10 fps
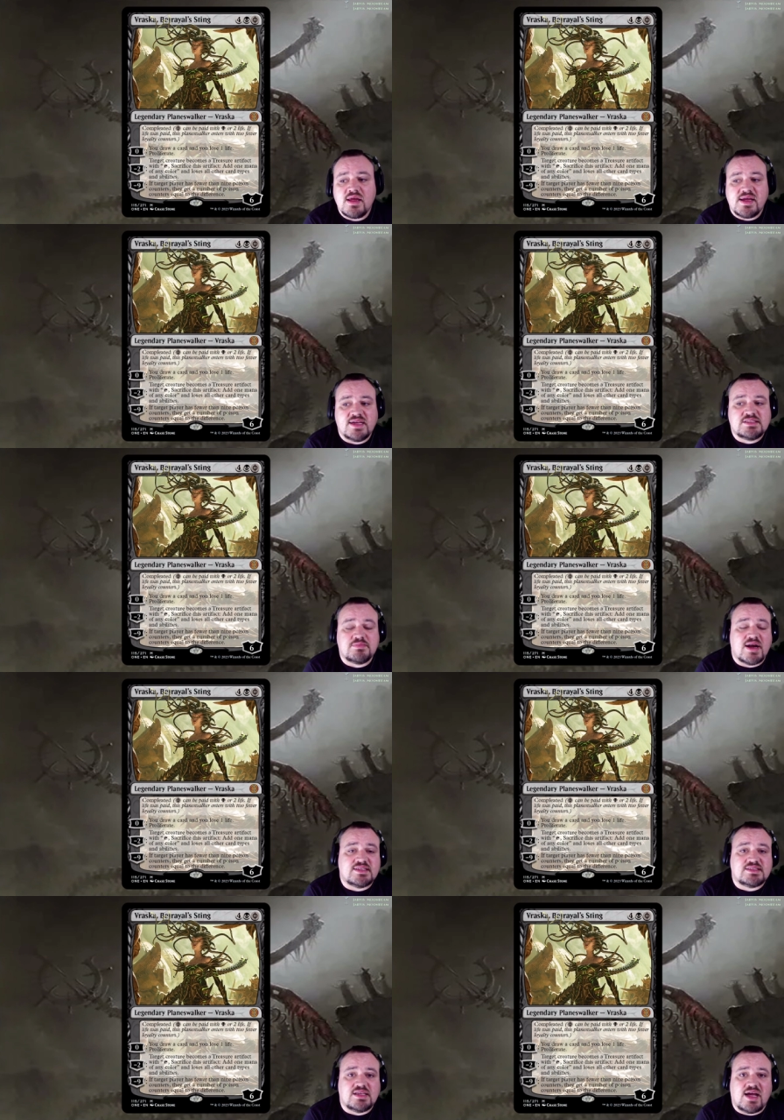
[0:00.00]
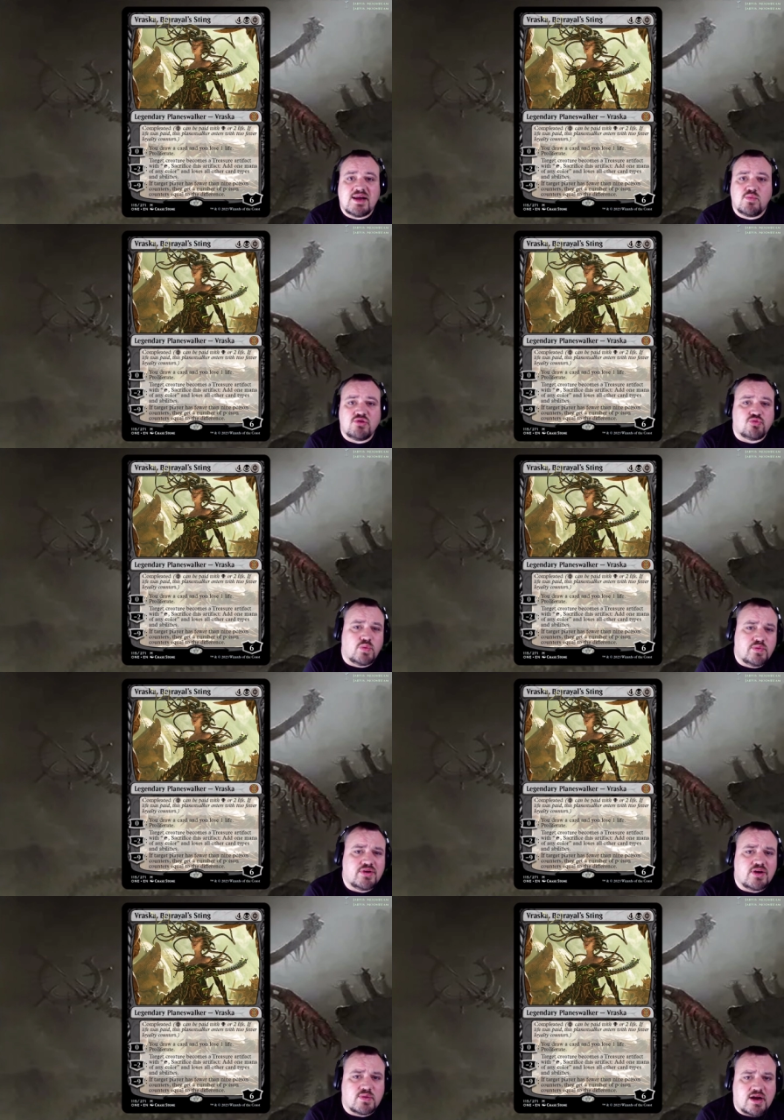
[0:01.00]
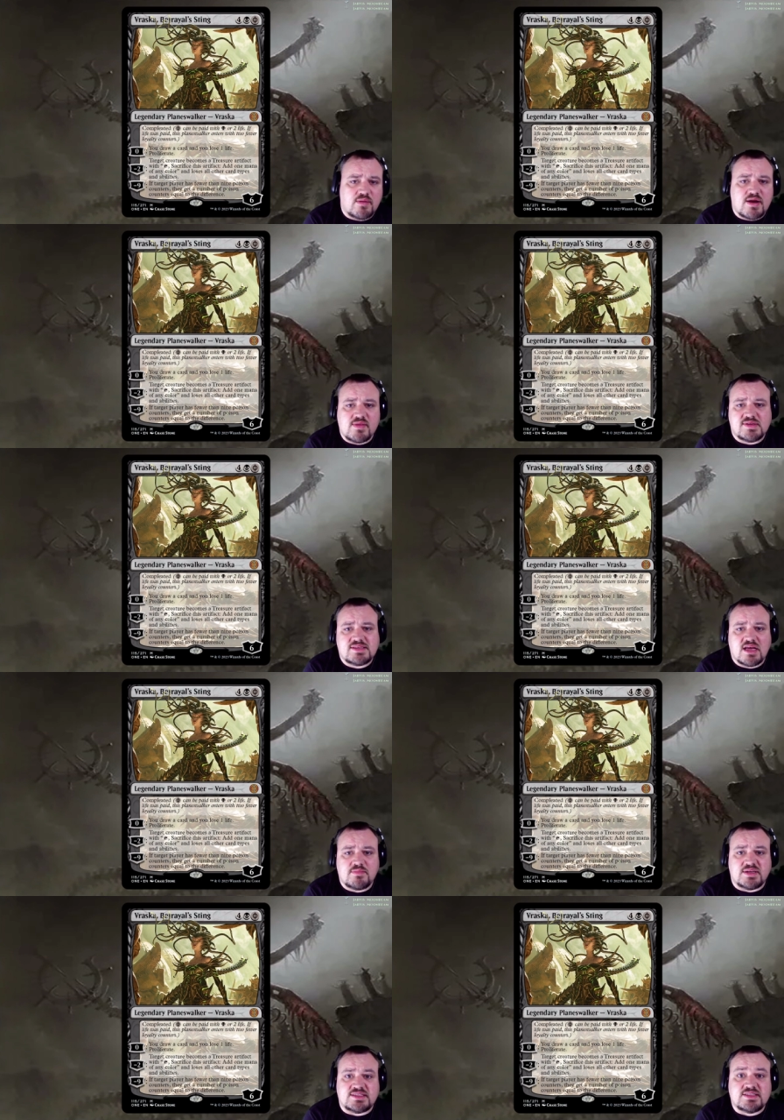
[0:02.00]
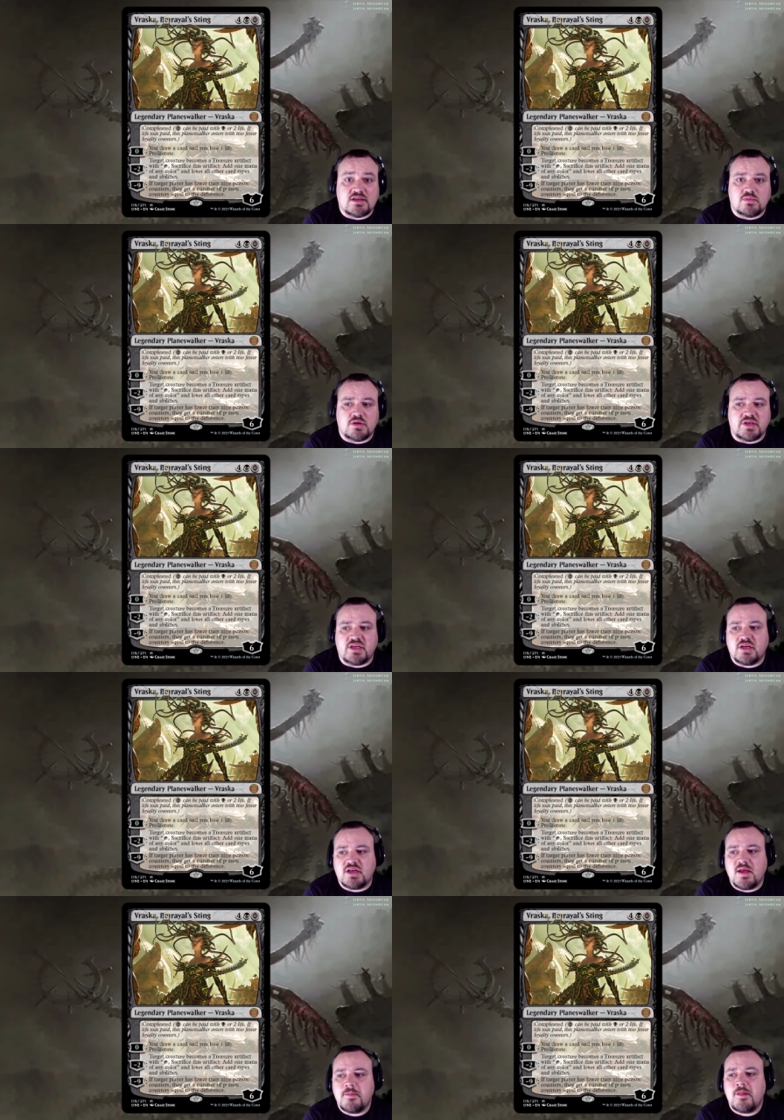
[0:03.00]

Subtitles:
It's -9, which we really don't care about in this deck, but it's still really good,